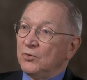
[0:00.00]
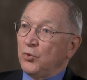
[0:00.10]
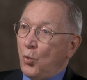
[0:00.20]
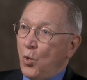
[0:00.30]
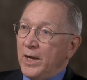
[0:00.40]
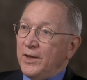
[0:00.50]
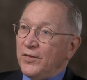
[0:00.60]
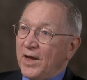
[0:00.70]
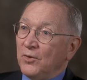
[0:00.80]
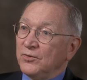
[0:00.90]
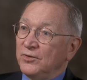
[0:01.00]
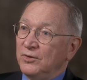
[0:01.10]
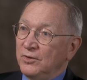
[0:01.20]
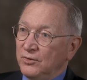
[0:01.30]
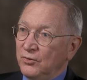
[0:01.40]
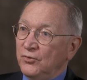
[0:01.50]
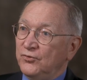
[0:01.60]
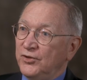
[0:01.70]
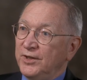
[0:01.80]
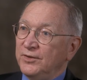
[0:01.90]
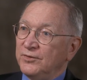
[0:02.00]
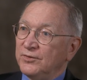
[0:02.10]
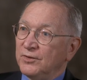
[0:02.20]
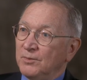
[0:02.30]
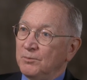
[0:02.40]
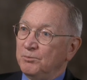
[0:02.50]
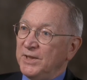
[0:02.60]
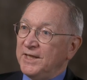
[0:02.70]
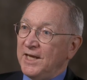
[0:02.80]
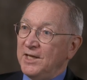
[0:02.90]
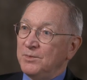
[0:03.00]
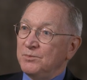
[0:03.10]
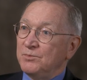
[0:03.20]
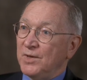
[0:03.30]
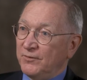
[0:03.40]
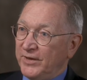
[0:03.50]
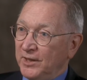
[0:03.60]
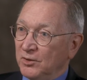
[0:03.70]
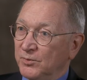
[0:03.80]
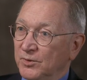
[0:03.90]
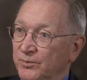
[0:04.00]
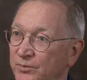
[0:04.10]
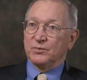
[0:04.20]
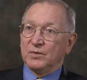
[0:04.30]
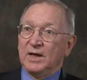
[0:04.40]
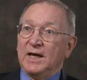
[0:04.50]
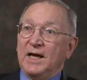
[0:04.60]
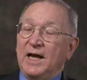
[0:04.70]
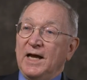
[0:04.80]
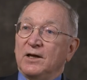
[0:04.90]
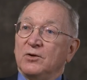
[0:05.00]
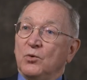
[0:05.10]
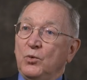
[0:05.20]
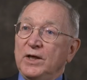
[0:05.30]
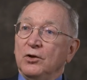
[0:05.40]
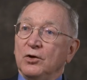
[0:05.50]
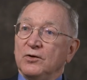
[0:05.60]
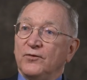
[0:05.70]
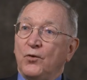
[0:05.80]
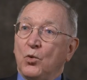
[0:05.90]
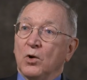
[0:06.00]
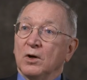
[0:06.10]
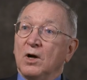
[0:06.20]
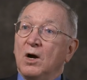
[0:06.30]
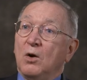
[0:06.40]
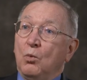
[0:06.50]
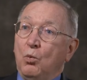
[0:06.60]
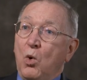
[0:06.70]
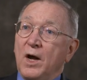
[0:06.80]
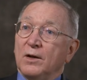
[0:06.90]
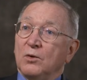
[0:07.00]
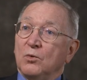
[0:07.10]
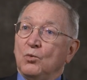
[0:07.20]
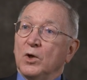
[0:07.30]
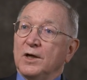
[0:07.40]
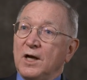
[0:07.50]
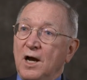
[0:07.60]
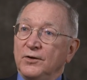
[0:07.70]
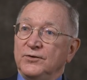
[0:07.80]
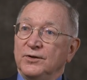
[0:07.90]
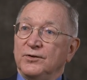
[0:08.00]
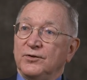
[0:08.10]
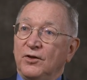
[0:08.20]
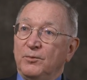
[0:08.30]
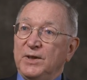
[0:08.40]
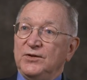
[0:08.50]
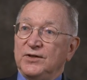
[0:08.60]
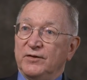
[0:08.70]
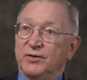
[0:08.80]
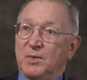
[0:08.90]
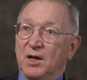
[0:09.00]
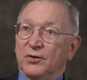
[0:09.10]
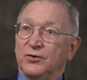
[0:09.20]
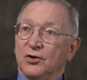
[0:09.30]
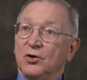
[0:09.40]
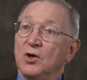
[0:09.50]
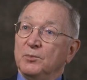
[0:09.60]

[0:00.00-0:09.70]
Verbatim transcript: 20,000 new genes became available. And we looked for what were cousins to the B7 molecule